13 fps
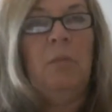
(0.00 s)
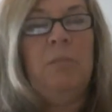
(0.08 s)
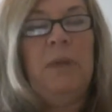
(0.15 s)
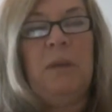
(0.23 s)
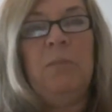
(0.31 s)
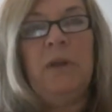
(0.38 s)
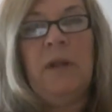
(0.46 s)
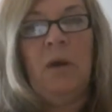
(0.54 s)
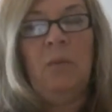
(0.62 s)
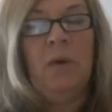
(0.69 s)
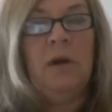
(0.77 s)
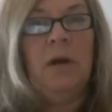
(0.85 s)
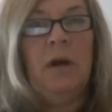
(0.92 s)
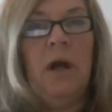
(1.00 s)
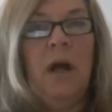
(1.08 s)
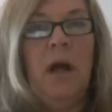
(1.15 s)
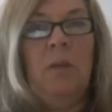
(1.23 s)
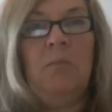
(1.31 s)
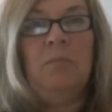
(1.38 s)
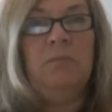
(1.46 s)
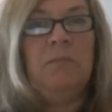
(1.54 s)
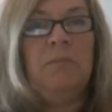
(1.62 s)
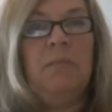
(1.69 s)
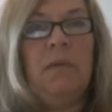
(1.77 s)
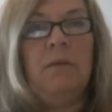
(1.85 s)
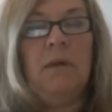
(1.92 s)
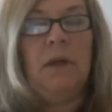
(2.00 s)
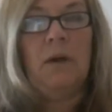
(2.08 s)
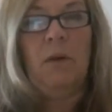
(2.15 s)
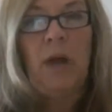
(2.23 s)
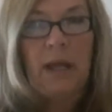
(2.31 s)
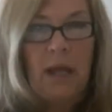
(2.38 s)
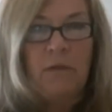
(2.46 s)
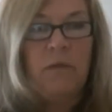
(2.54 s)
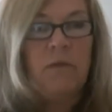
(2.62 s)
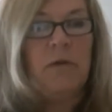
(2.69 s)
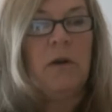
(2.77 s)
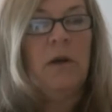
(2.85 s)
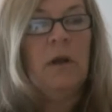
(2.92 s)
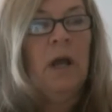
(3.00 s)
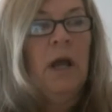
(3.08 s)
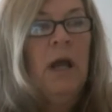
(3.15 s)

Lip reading: people that were, against her.